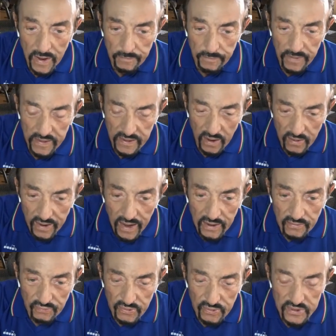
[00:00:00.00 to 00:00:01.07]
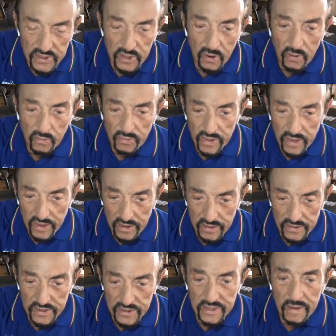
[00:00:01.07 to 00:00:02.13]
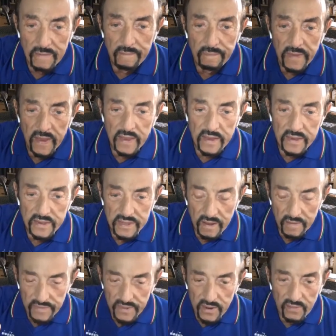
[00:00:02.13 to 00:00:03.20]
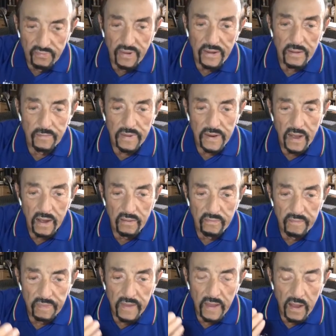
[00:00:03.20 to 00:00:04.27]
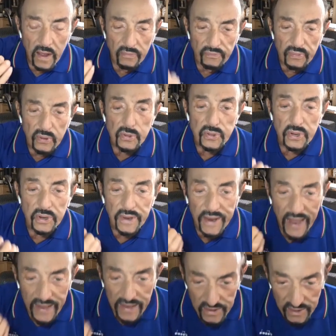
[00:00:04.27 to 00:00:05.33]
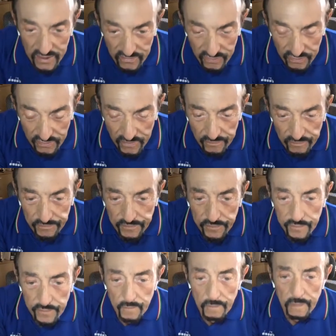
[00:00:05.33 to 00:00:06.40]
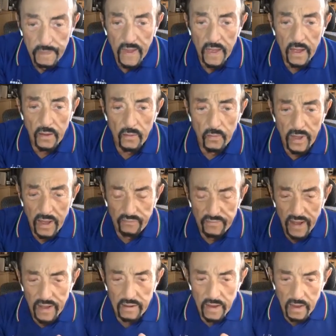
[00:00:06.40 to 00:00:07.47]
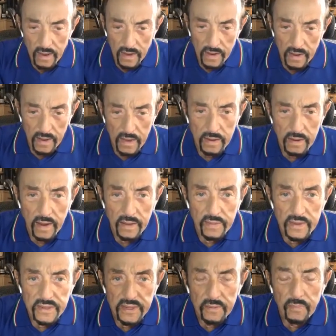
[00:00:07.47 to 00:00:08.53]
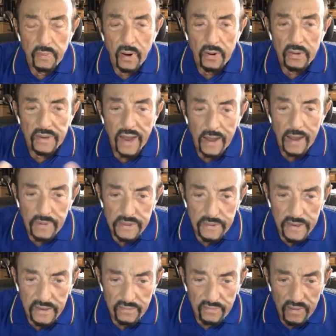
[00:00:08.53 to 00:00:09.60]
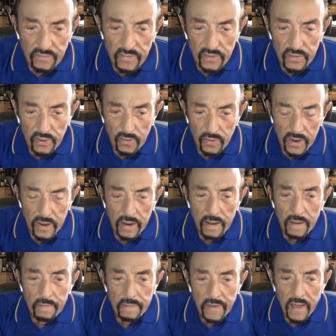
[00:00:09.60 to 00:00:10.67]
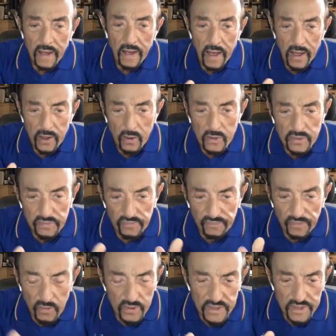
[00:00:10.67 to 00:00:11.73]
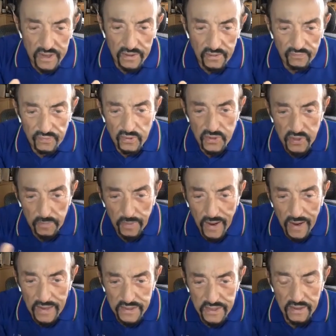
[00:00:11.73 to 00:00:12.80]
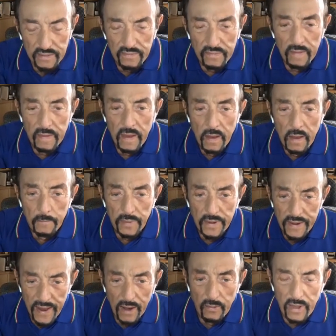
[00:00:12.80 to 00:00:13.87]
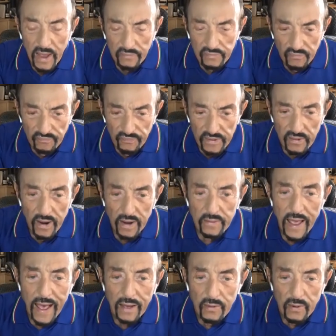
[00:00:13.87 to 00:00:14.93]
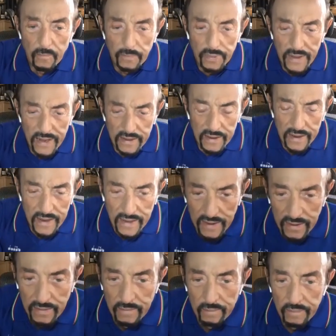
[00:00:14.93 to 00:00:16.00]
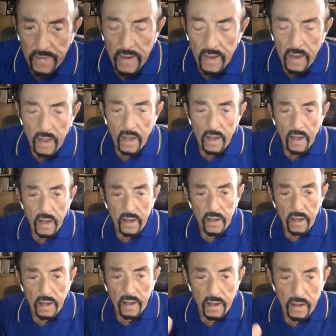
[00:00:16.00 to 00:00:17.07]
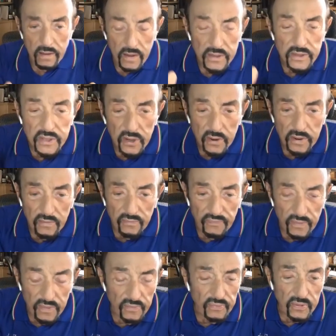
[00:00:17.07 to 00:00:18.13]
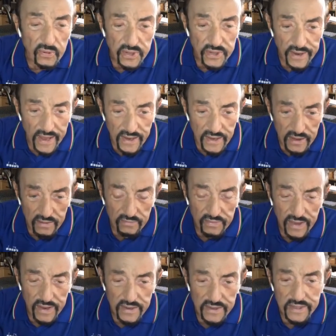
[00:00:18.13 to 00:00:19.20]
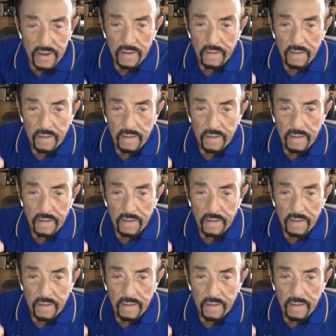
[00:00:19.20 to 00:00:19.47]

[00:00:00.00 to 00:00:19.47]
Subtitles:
up in our conference over the years is the development of a future negative. We have not in the Zimbardo time perspective inventory. I always focus on the future positive, but now we have to figure out how to blend in a concern for the future negative. That is,